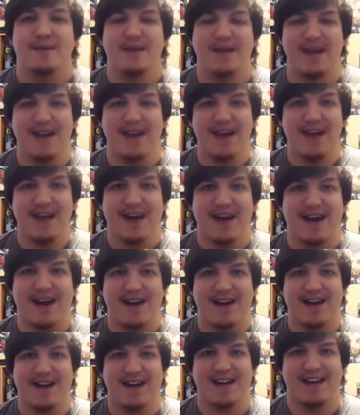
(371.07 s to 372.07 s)
But
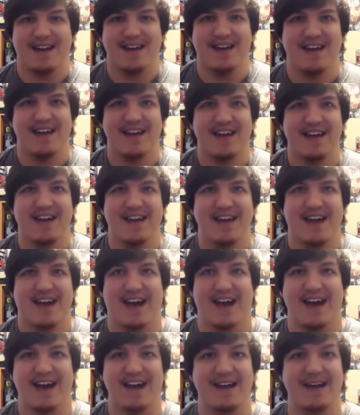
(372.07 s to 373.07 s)
yeah,
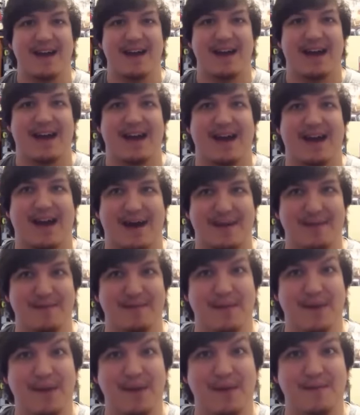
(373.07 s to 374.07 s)
I
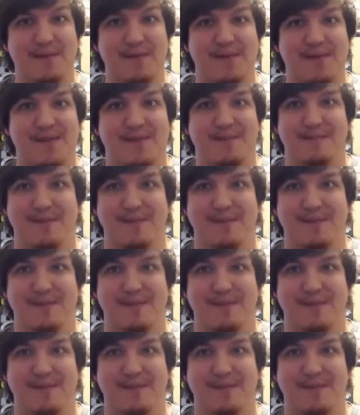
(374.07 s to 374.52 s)
I'm pumped.